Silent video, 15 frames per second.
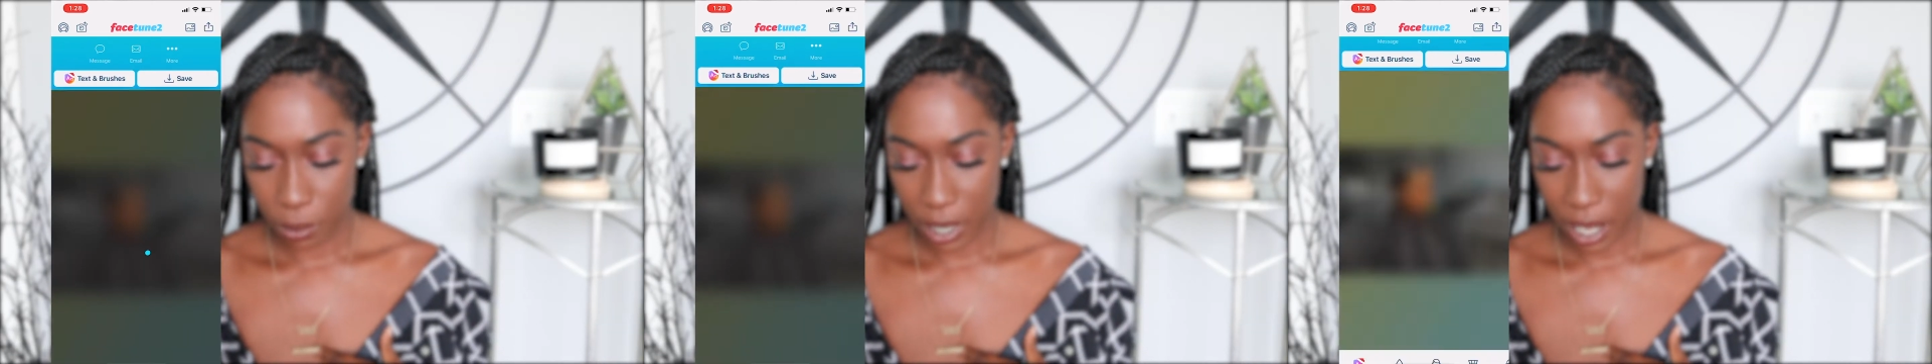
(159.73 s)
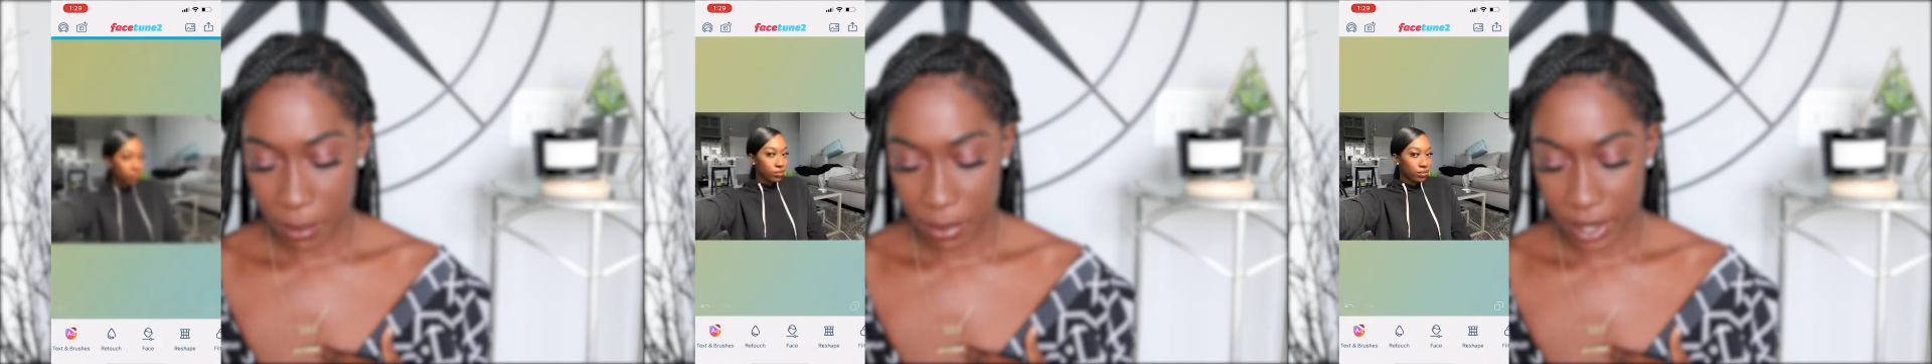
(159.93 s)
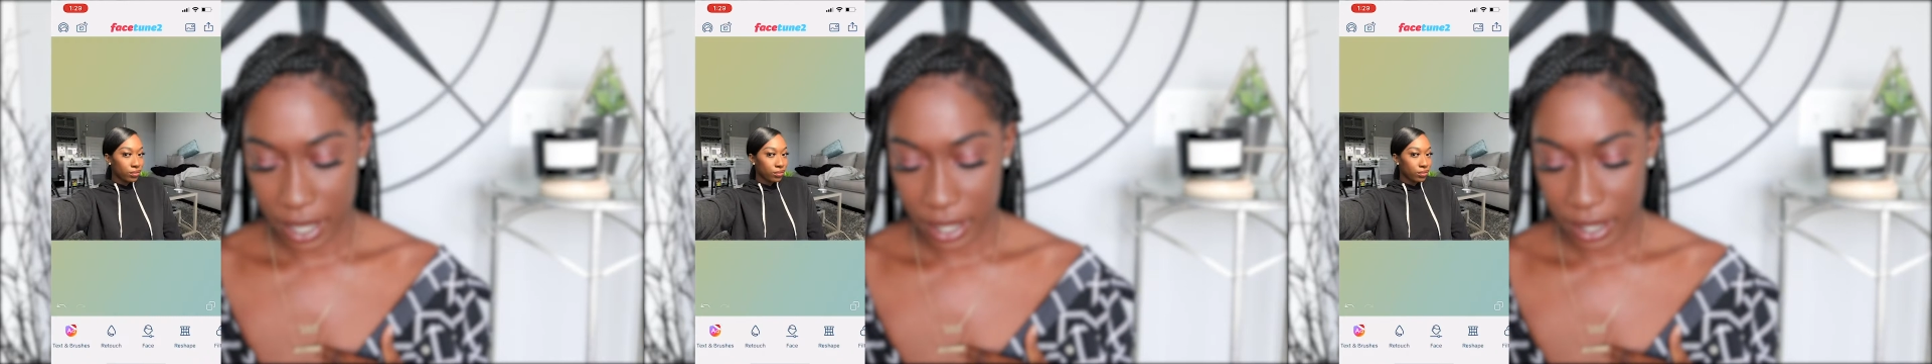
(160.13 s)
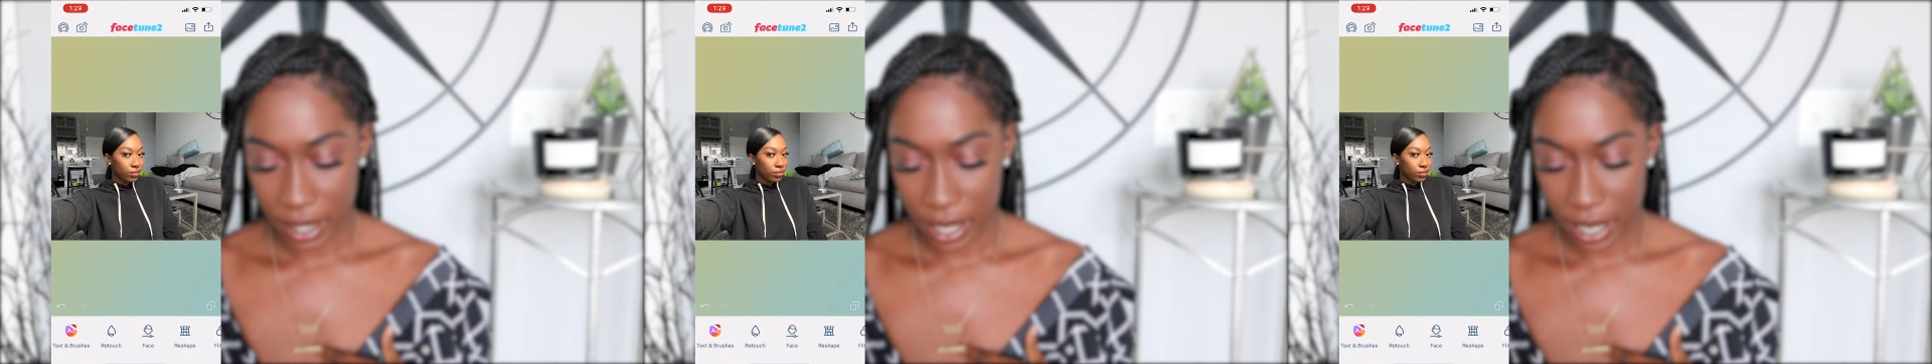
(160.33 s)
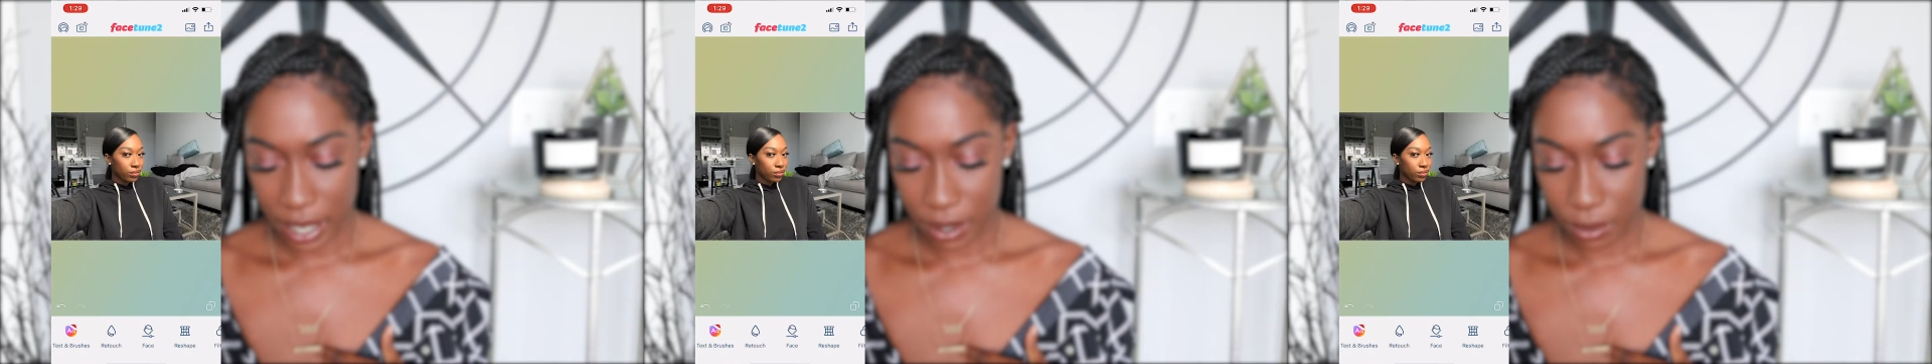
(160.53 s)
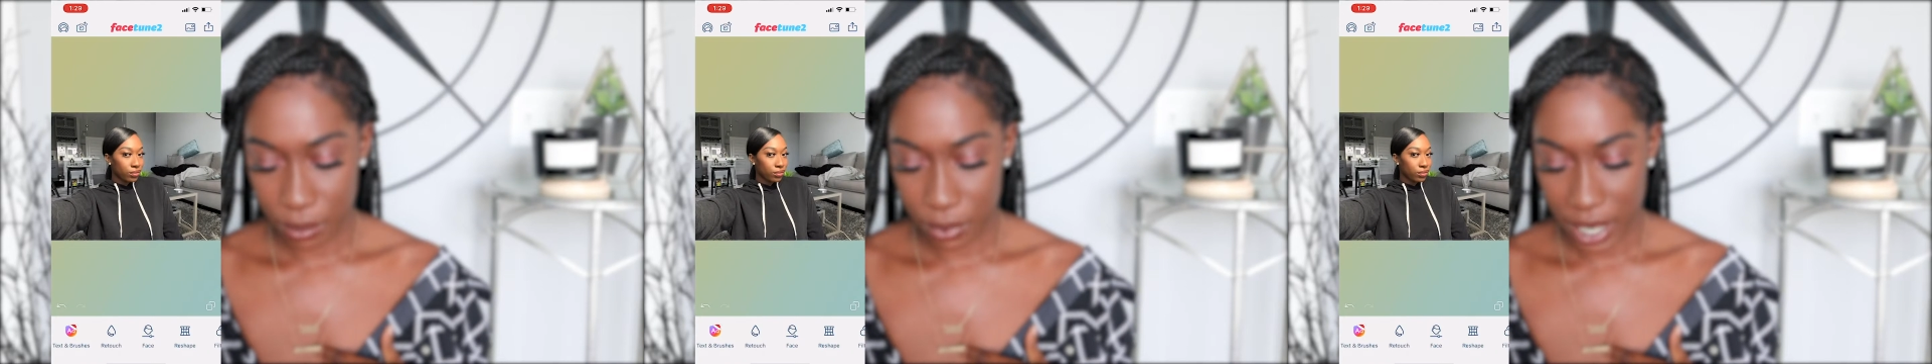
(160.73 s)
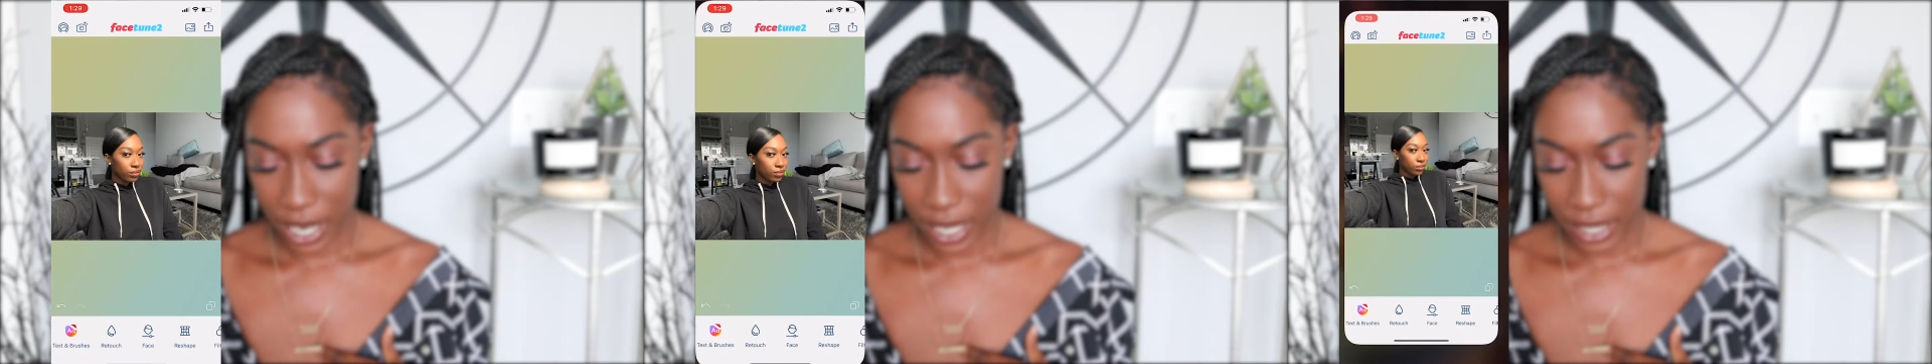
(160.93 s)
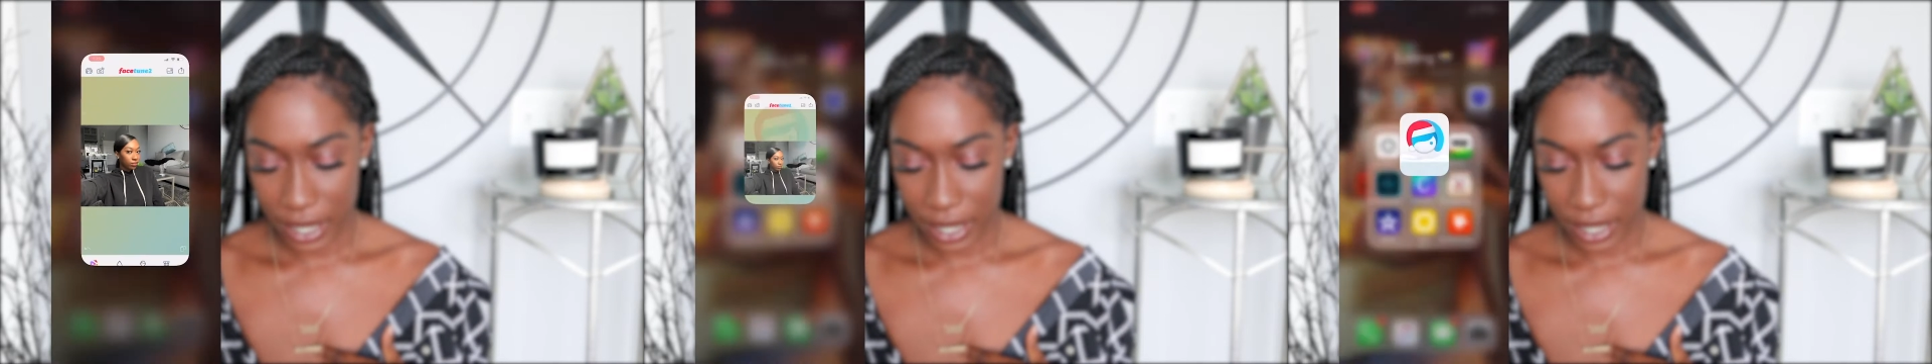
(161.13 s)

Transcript: pop that guy right